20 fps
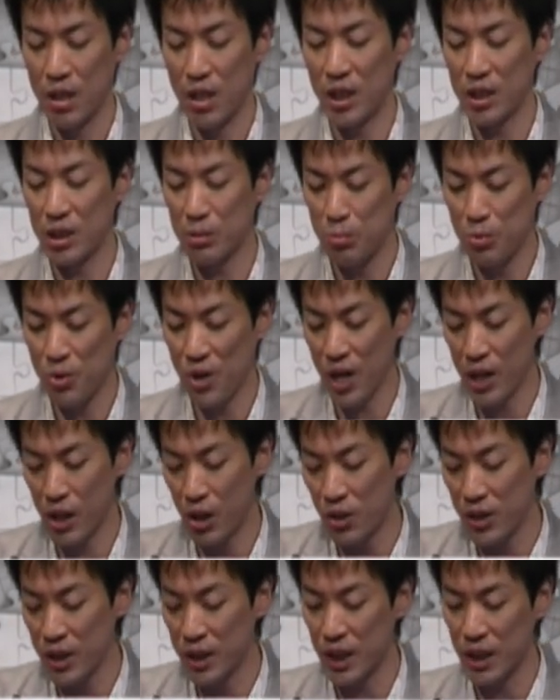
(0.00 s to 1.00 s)
its
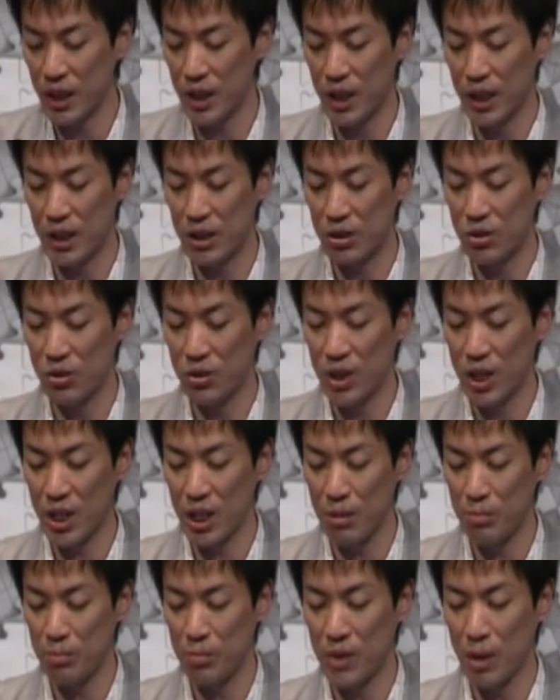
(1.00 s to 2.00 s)
priority is to
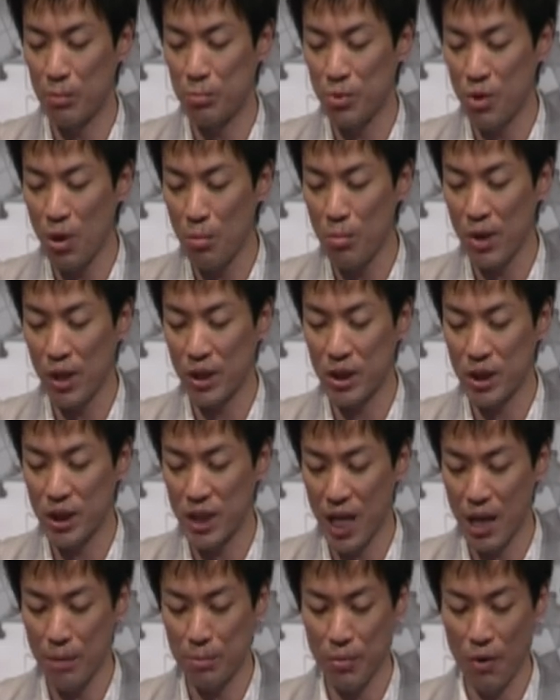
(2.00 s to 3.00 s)
keep the proper
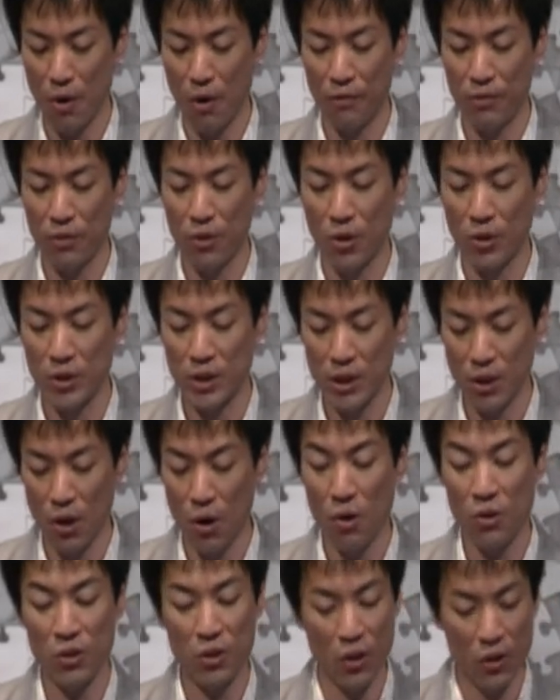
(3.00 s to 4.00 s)
shape of
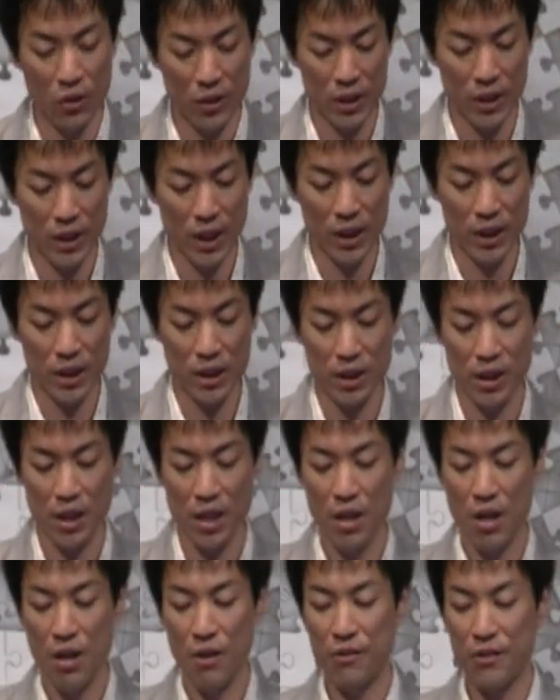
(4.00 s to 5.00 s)
all continents
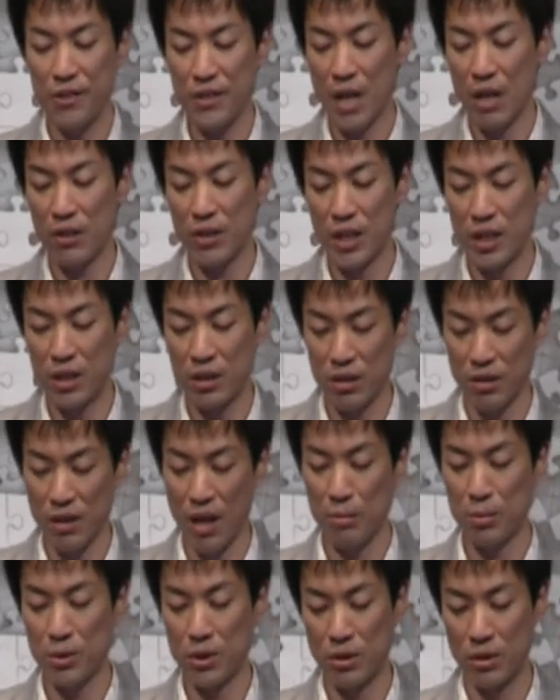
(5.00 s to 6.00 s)
without
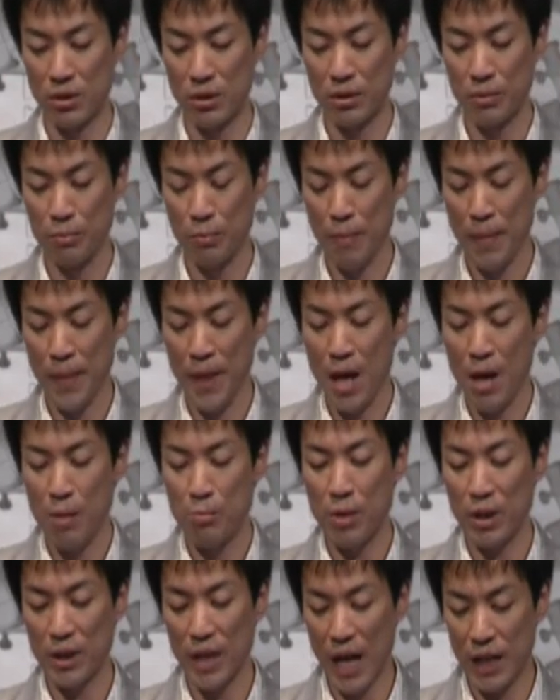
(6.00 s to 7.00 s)
interruption.
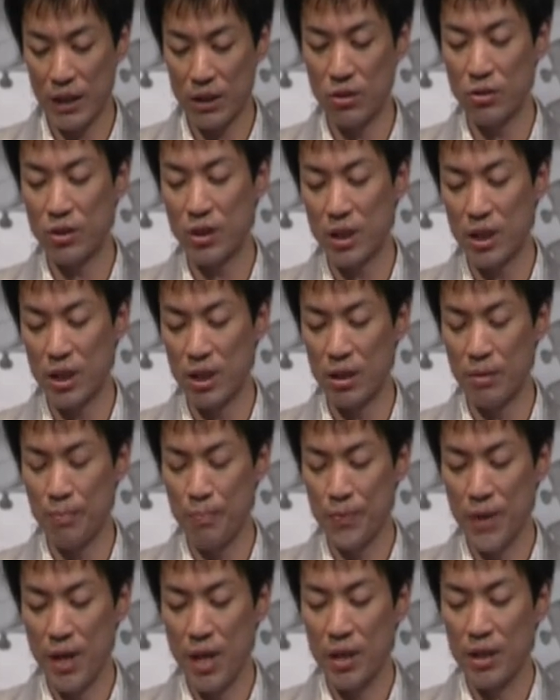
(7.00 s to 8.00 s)
But as you see,
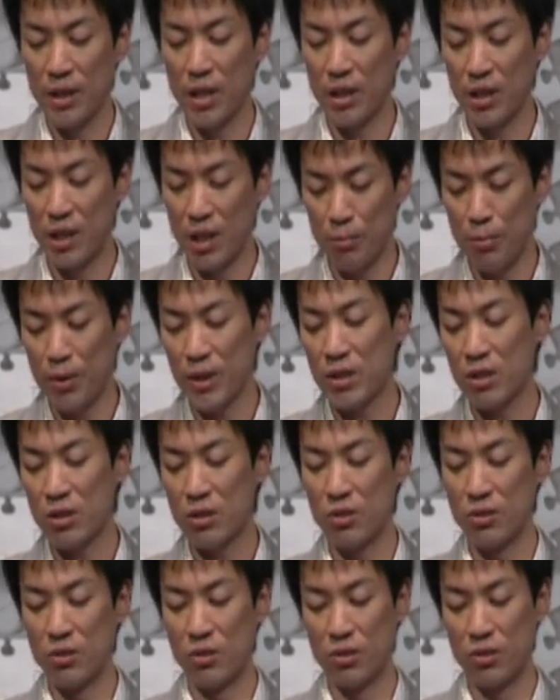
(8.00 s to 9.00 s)
the
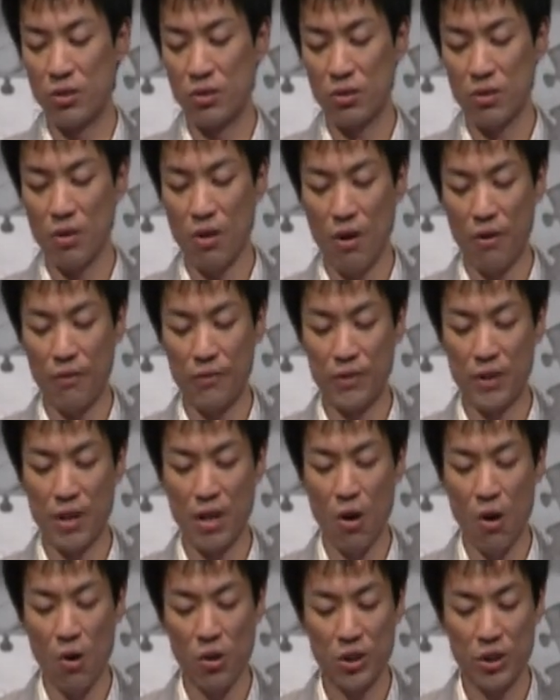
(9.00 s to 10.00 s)
depictions of the
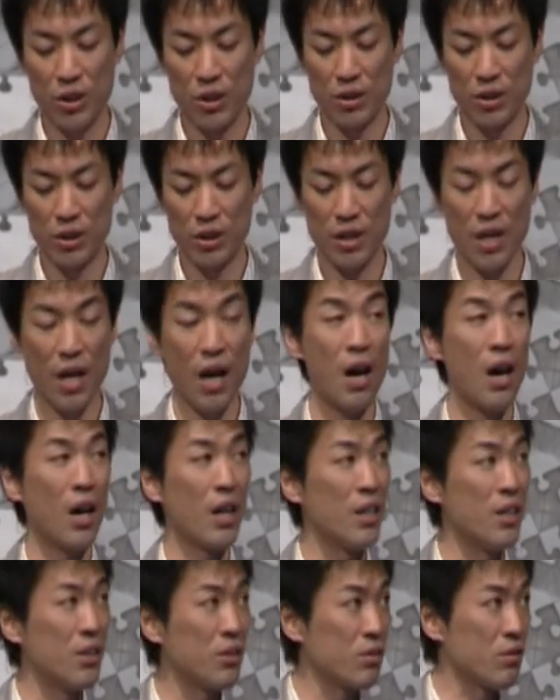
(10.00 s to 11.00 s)
oceans are
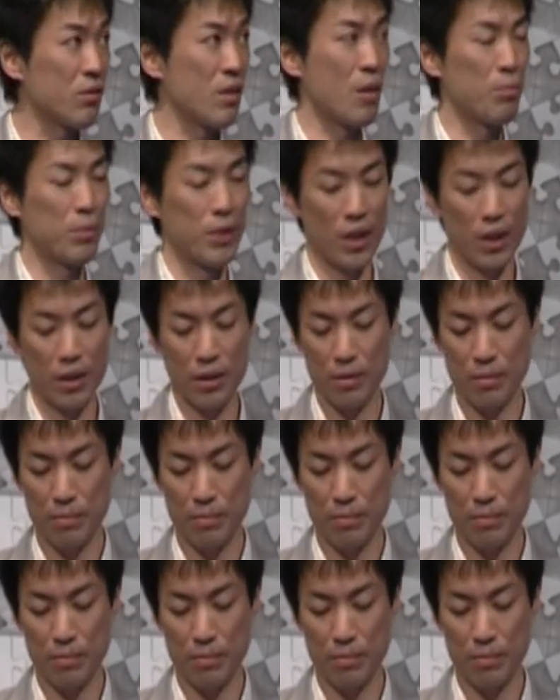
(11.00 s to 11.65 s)
interrupted.